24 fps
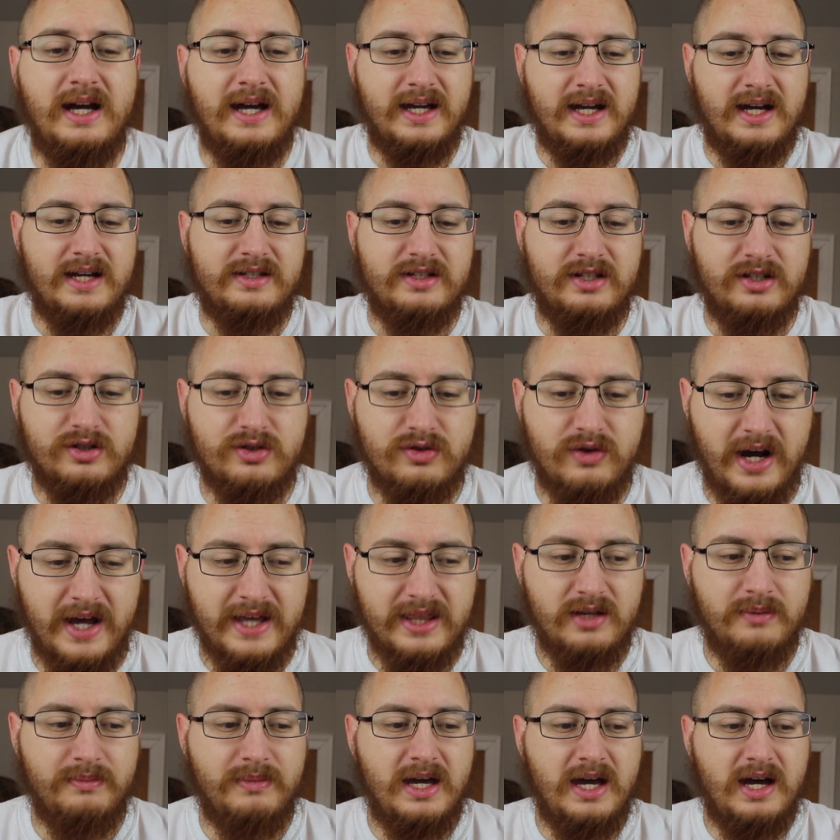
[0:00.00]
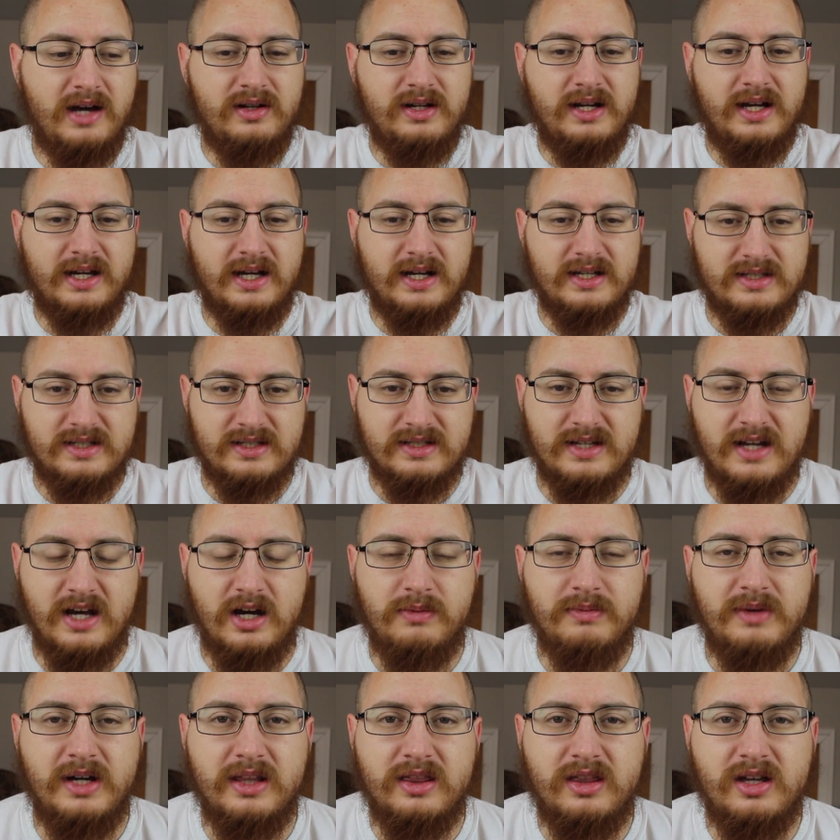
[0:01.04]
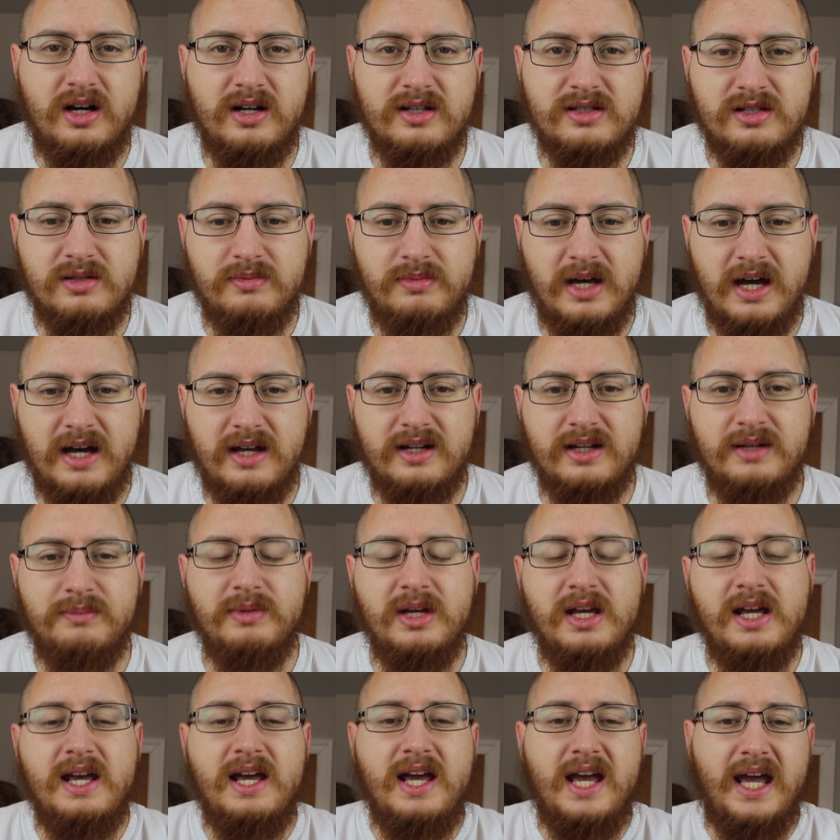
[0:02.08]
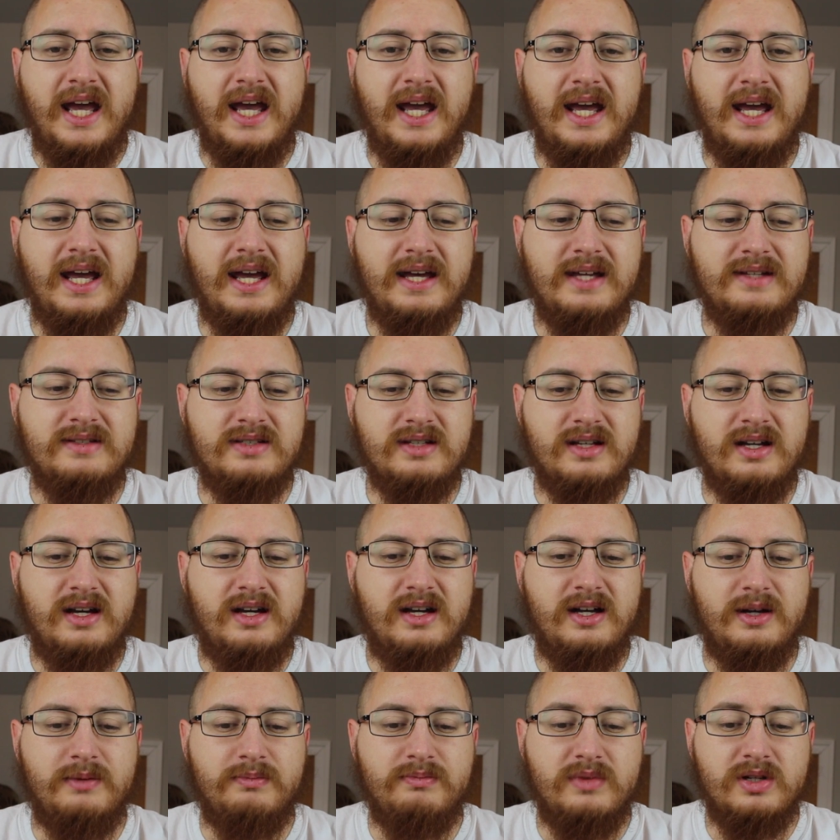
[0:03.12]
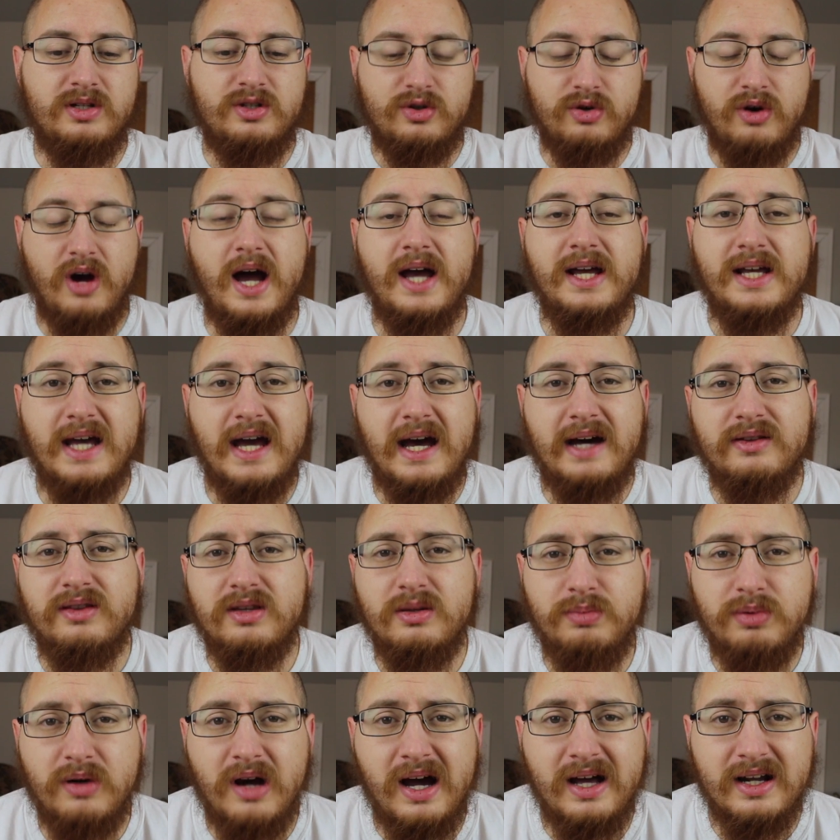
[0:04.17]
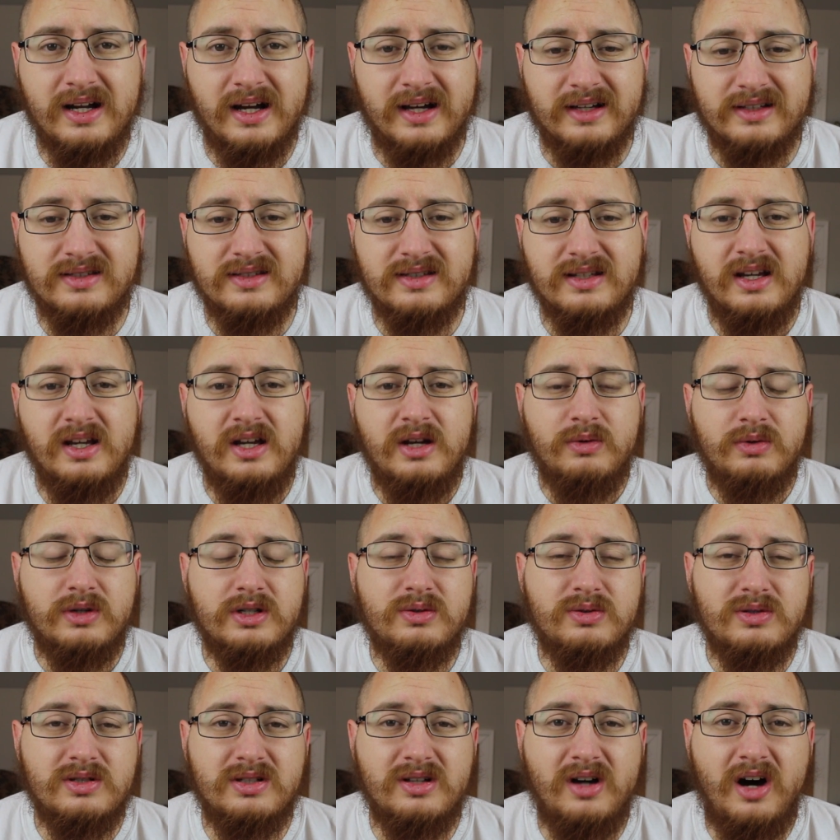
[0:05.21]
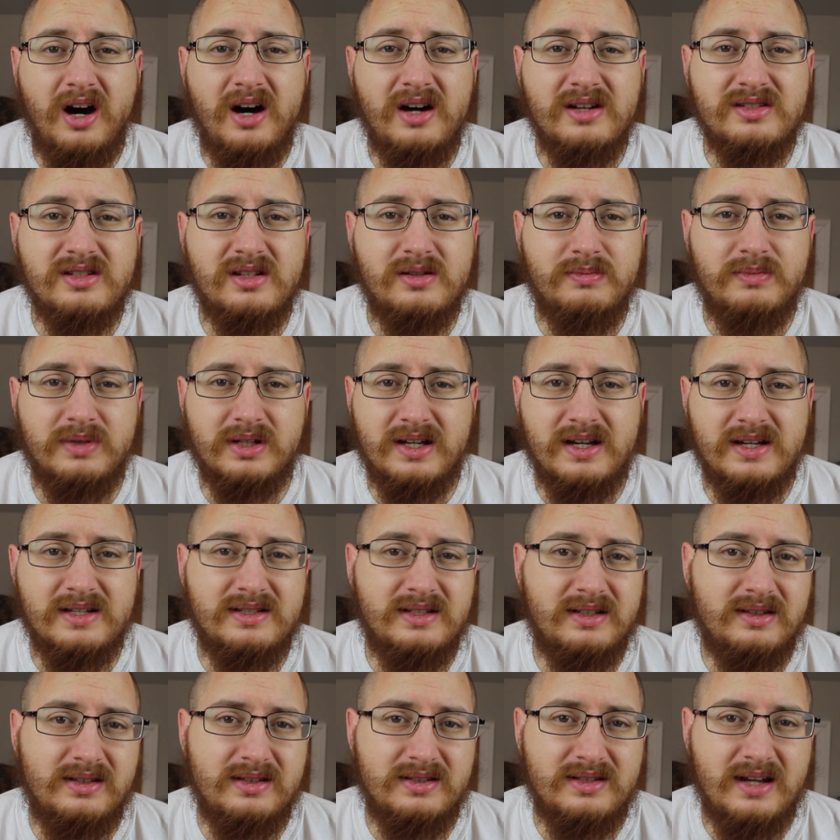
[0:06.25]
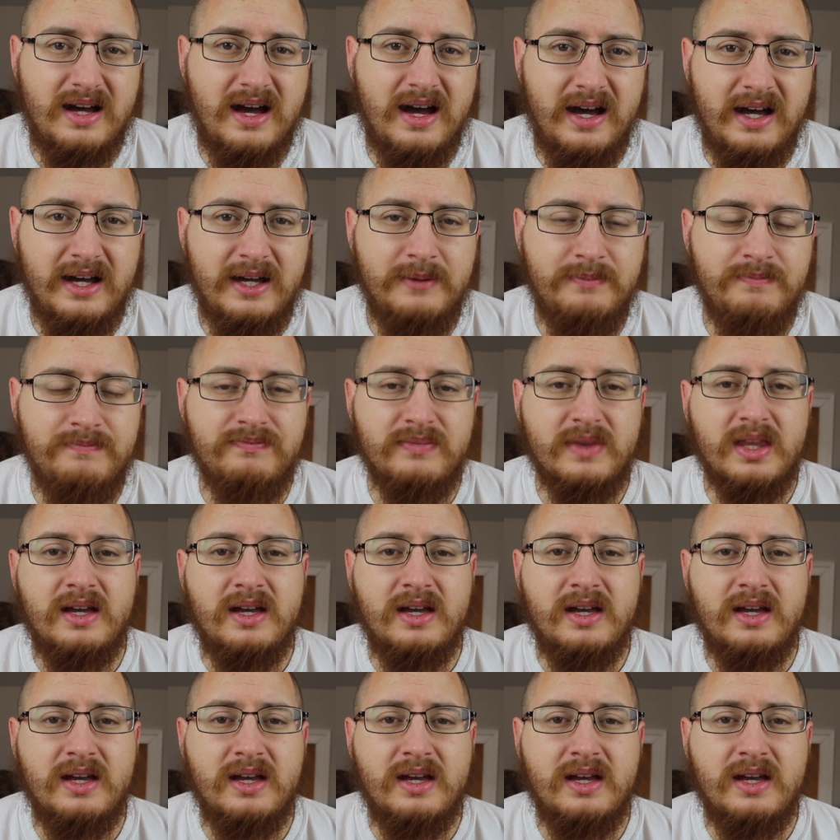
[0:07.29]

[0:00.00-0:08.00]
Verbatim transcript: I got to try them out. I got to tell my thoughts about them and um, try out the products, which was awesome because at the time